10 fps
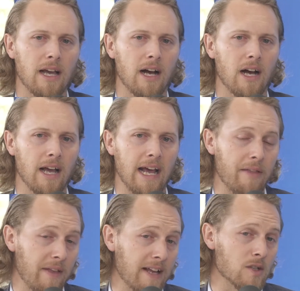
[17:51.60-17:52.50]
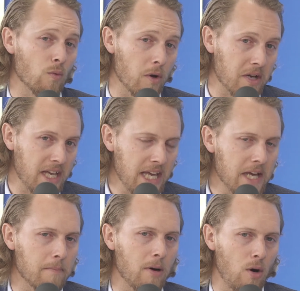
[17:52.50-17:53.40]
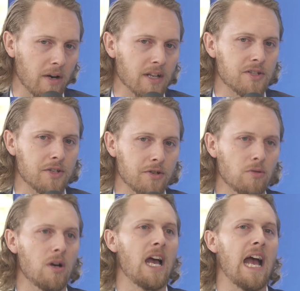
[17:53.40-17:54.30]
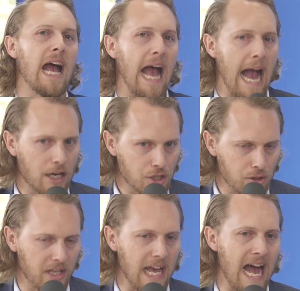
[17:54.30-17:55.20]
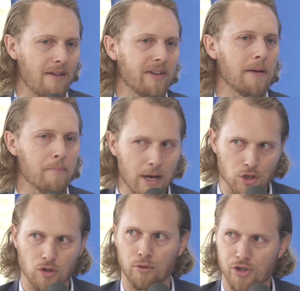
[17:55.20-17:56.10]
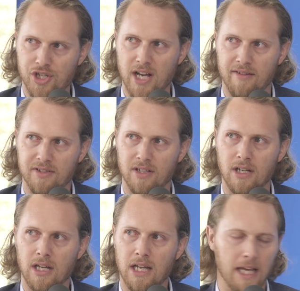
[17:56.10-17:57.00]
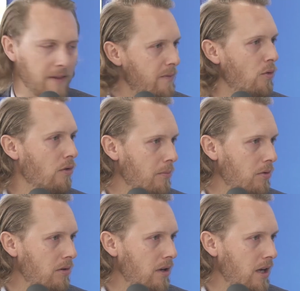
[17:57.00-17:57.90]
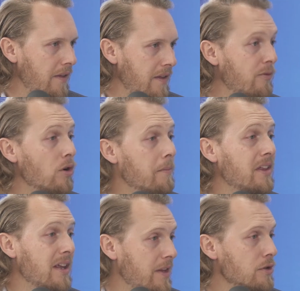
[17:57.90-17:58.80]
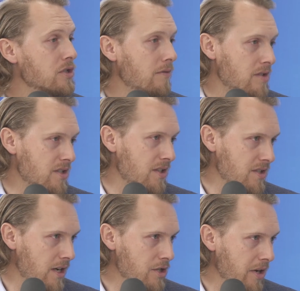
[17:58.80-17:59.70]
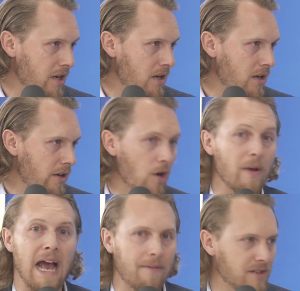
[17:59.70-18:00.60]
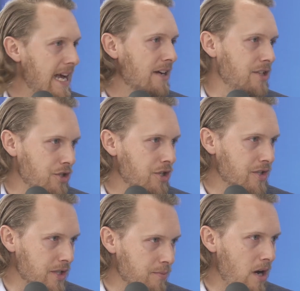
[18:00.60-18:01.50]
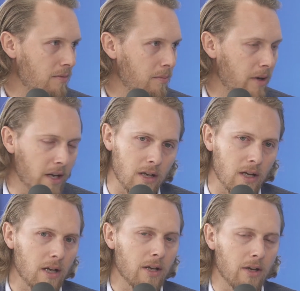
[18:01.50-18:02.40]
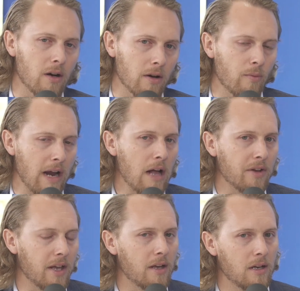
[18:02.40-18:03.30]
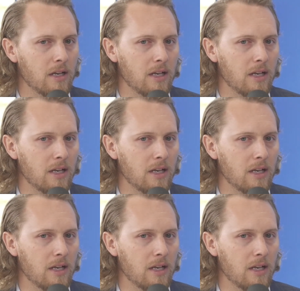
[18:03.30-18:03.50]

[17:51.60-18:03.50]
And I think it's a real key component to actually having a measurable shift in the affordability of legal services in this country. We have this access to justice problem, but in reality,